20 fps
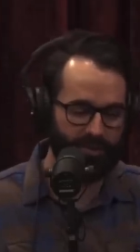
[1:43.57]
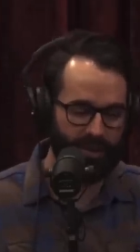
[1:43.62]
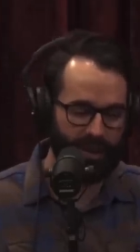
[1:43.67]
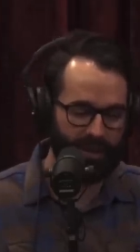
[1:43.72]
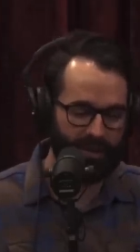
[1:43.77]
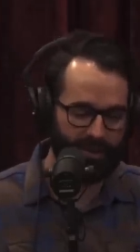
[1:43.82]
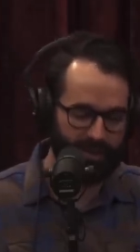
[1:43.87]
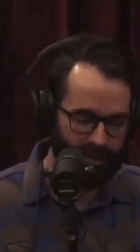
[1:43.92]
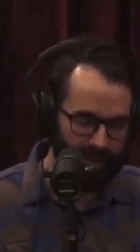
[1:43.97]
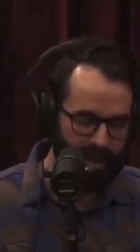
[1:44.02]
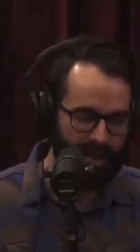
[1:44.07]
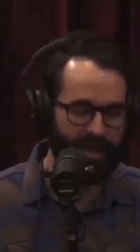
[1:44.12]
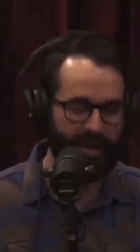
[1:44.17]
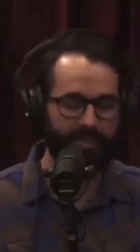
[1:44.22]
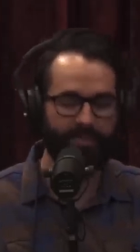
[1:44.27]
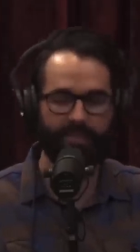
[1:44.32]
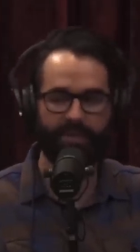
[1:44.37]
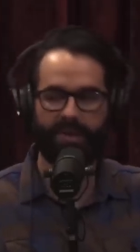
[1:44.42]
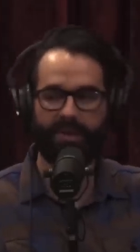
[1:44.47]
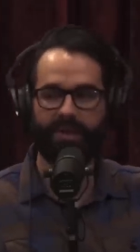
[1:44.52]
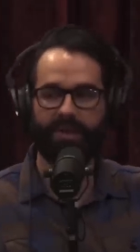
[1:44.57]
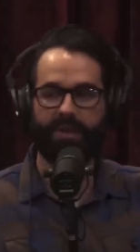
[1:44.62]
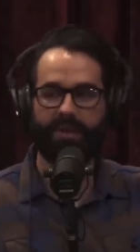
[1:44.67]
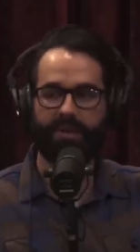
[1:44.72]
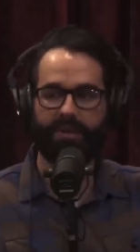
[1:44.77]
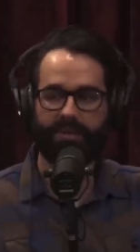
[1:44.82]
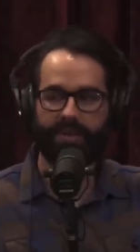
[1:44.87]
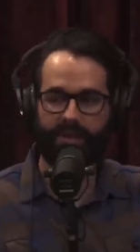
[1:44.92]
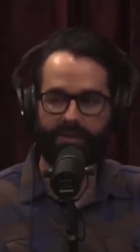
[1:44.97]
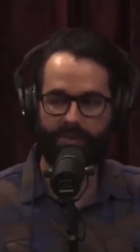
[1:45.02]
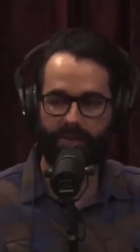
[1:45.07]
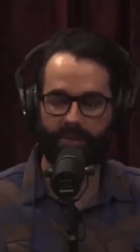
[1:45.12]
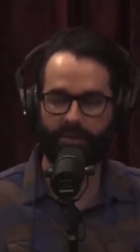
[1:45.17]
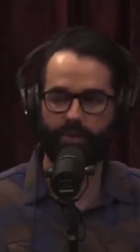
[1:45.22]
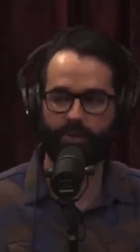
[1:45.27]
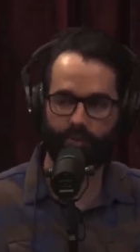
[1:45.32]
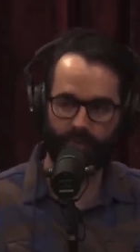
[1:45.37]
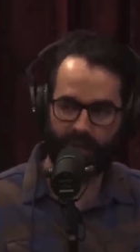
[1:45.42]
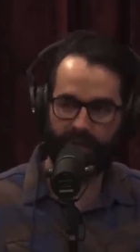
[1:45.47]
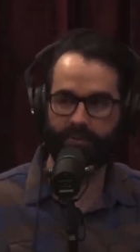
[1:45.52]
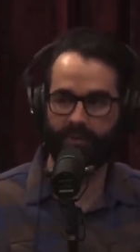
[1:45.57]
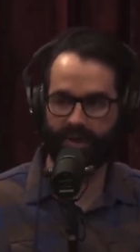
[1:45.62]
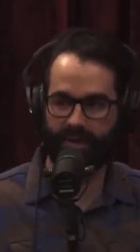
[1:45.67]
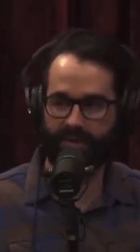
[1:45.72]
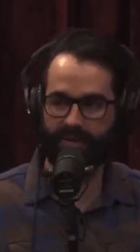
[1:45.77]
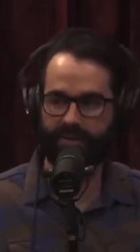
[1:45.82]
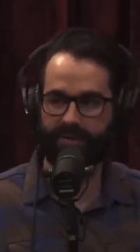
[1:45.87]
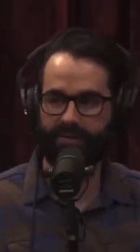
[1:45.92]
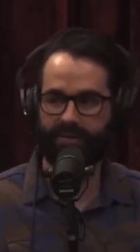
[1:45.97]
a claim that you don't agree with.